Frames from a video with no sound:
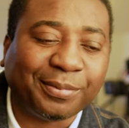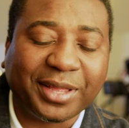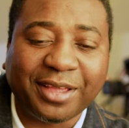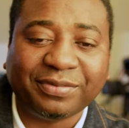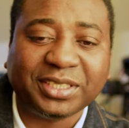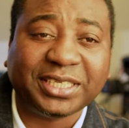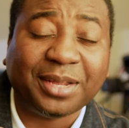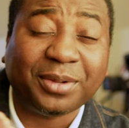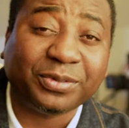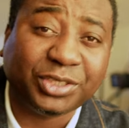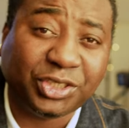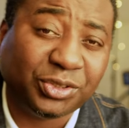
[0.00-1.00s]
Every time I
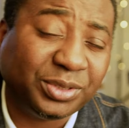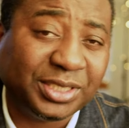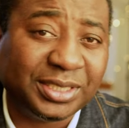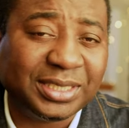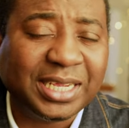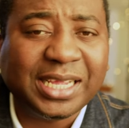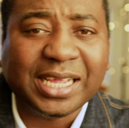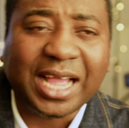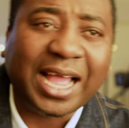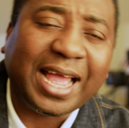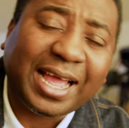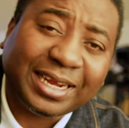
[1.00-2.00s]
was shooting,
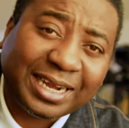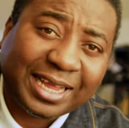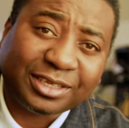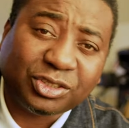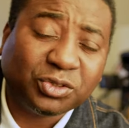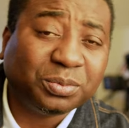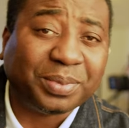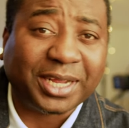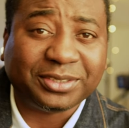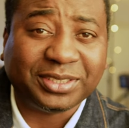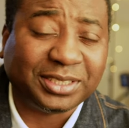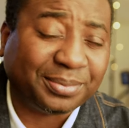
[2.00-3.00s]
I had like two
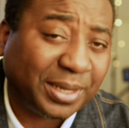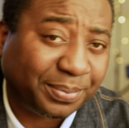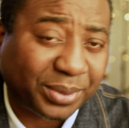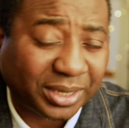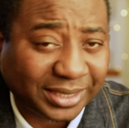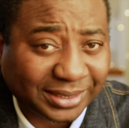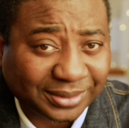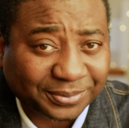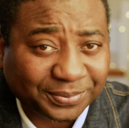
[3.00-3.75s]
batteries in my pocket